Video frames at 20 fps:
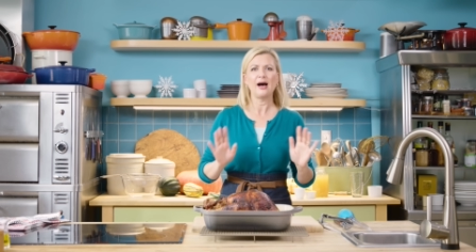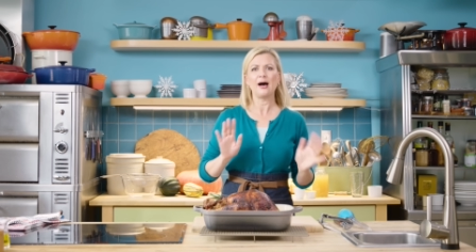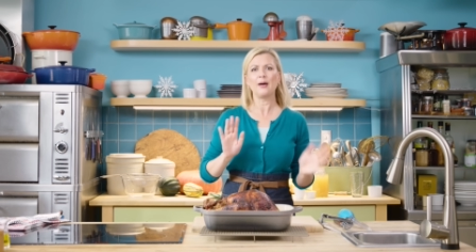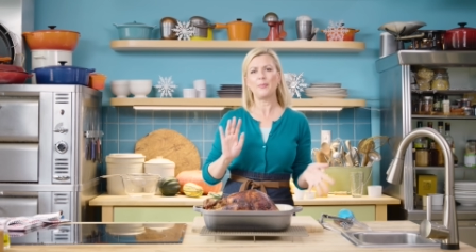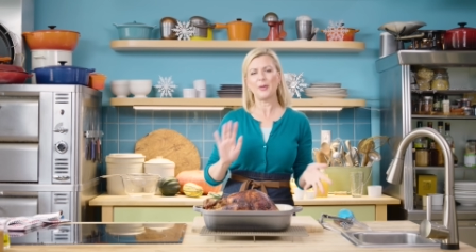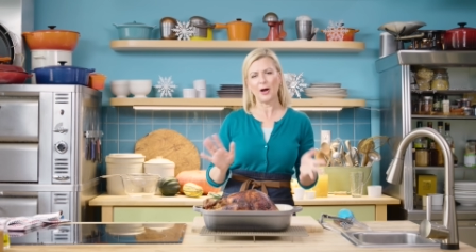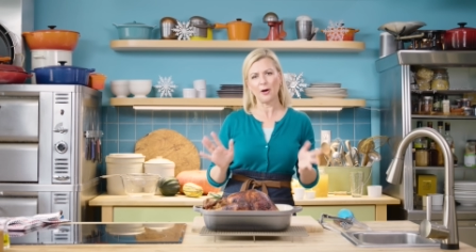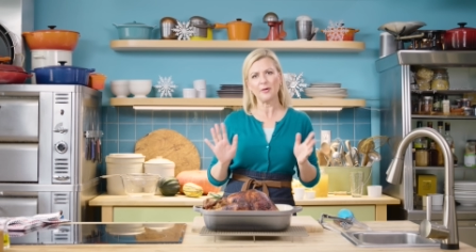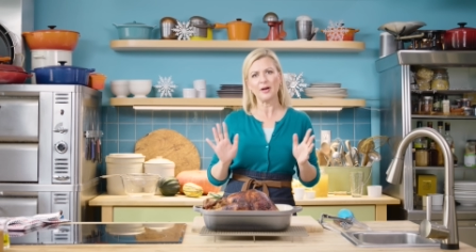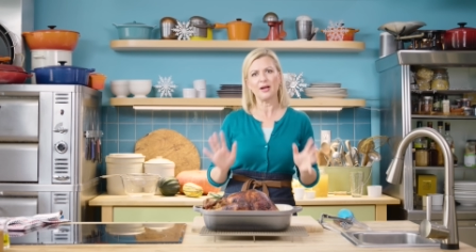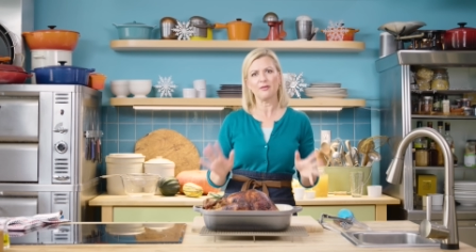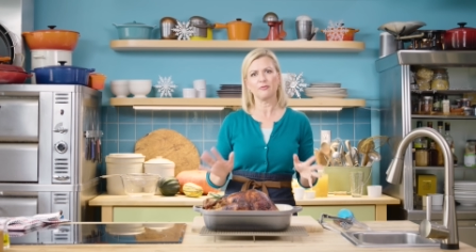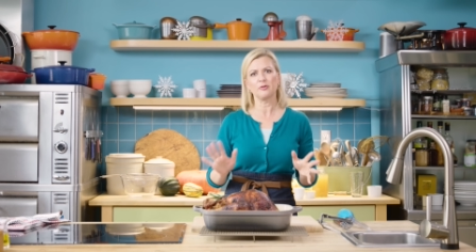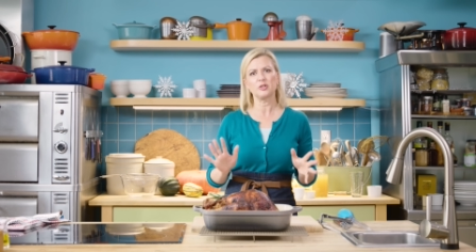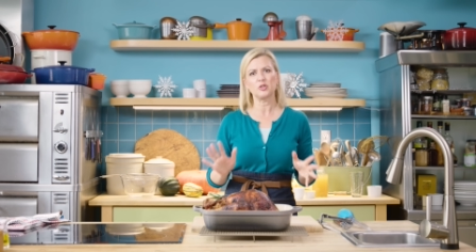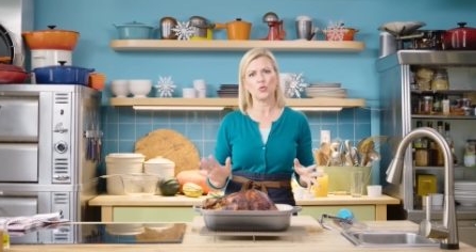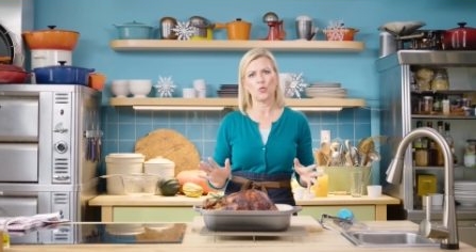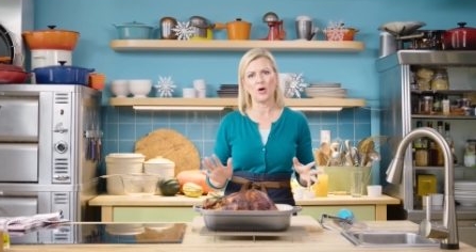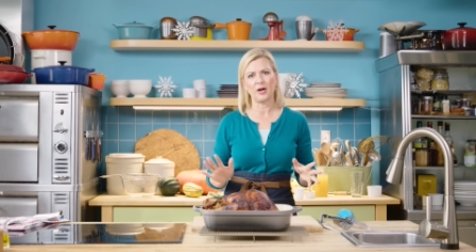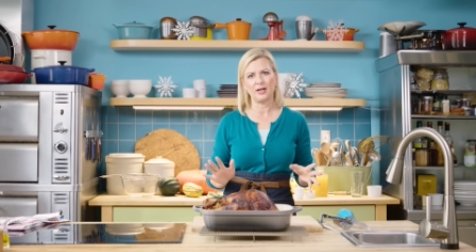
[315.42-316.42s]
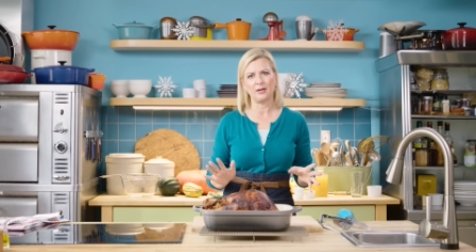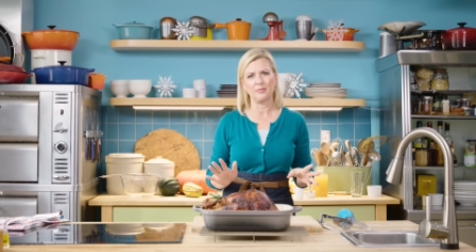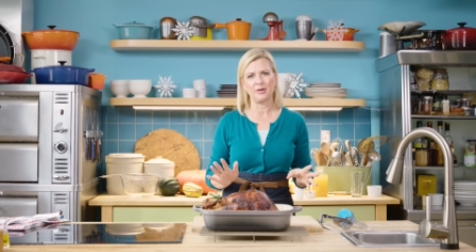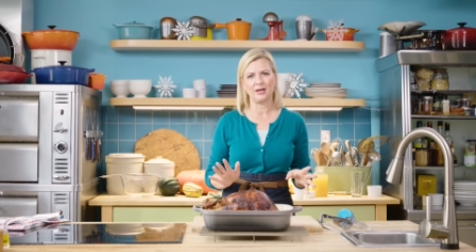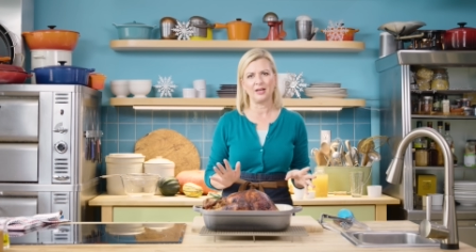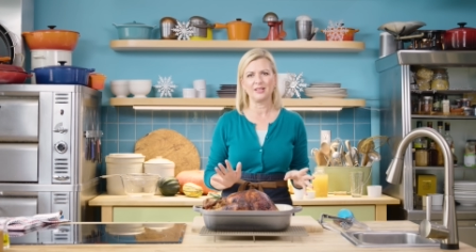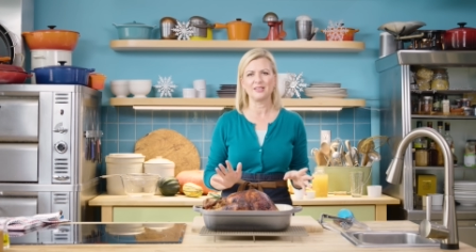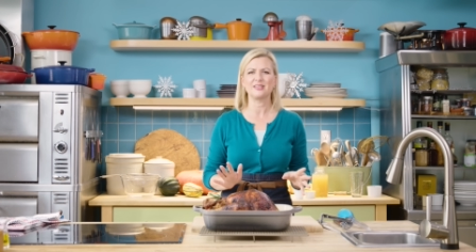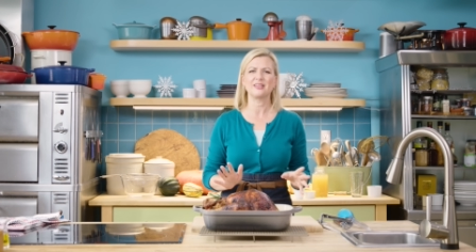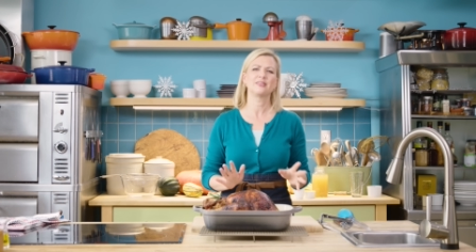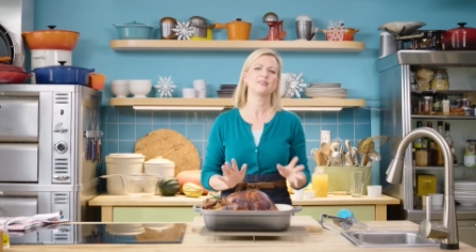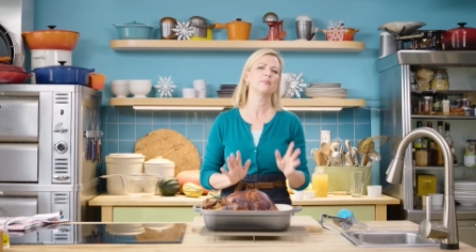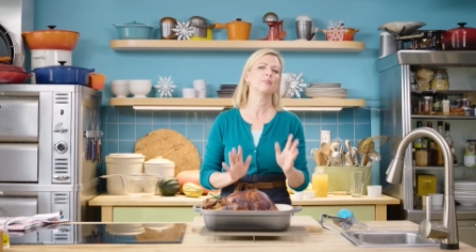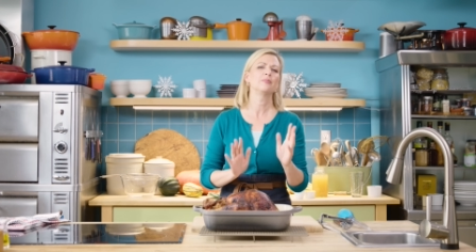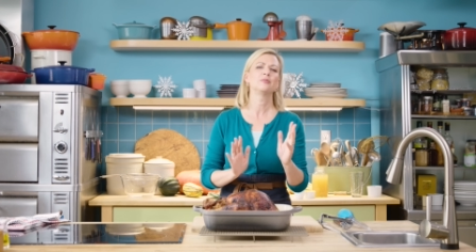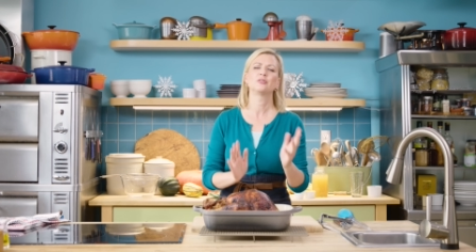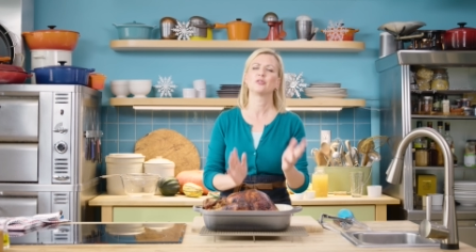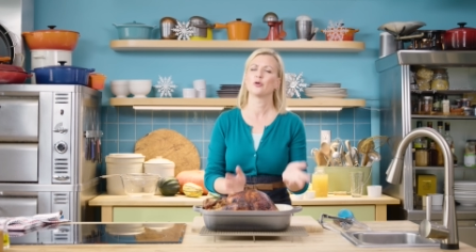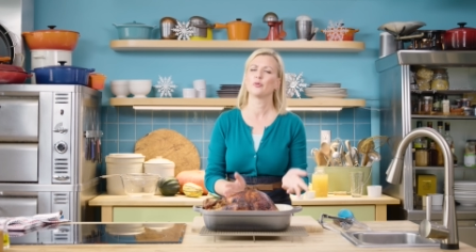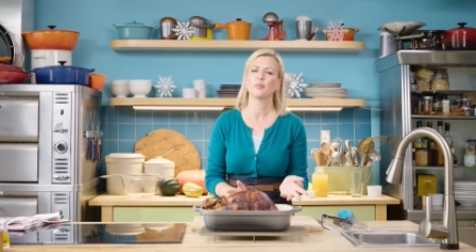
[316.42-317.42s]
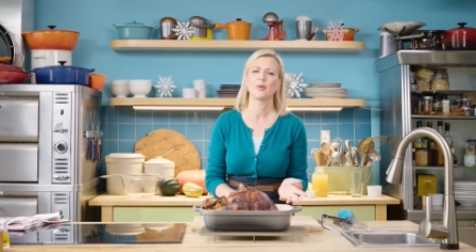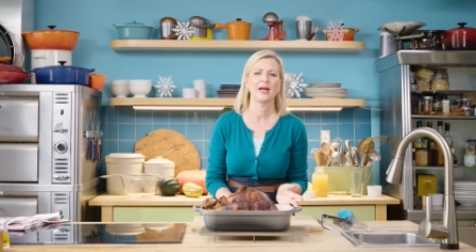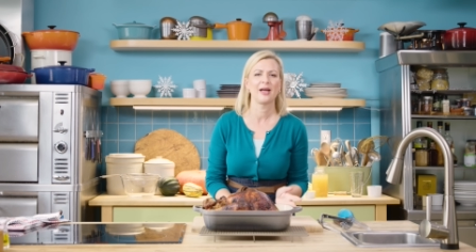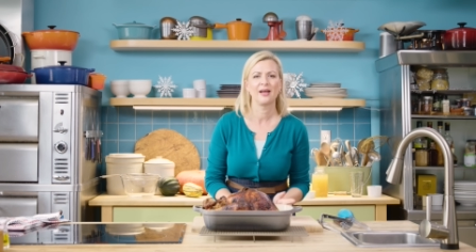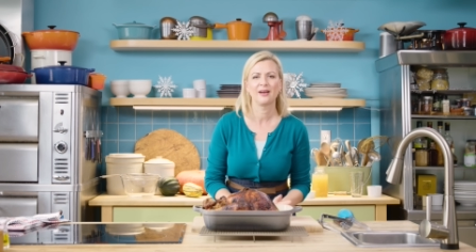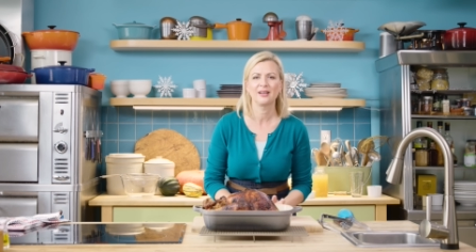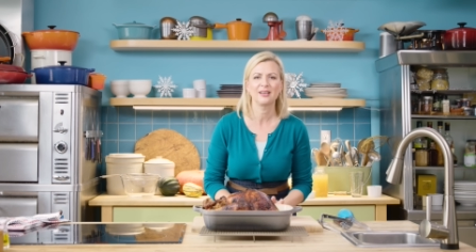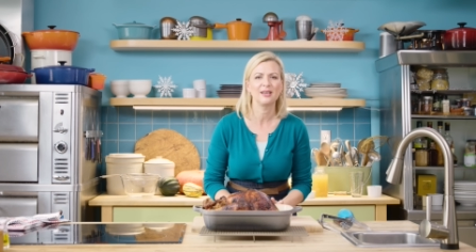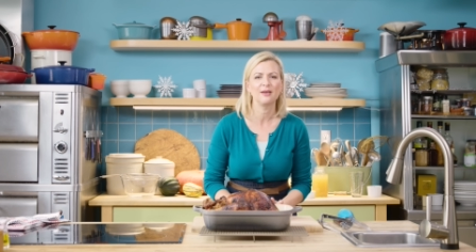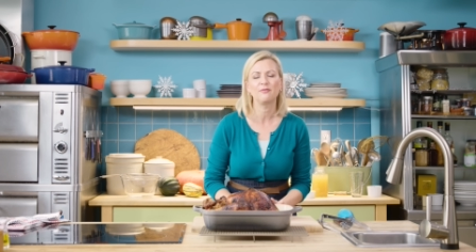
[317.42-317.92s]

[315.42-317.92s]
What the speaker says: about every 20 minutes. Don't panic